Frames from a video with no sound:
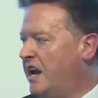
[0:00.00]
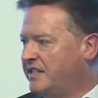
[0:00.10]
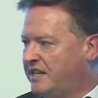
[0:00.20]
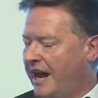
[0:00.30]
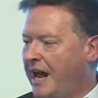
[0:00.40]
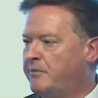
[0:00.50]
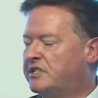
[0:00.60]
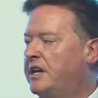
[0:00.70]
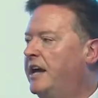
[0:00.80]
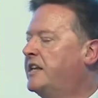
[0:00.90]
as Cam
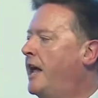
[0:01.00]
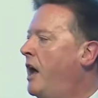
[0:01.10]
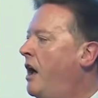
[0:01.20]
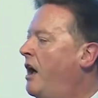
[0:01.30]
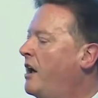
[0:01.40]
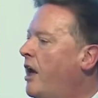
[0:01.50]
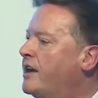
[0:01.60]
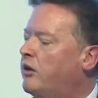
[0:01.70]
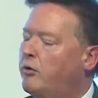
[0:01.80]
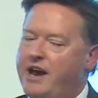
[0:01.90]
has
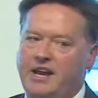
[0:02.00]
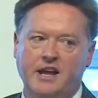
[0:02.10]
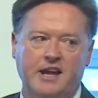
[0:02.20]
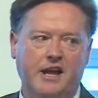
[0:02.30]
highlighted already,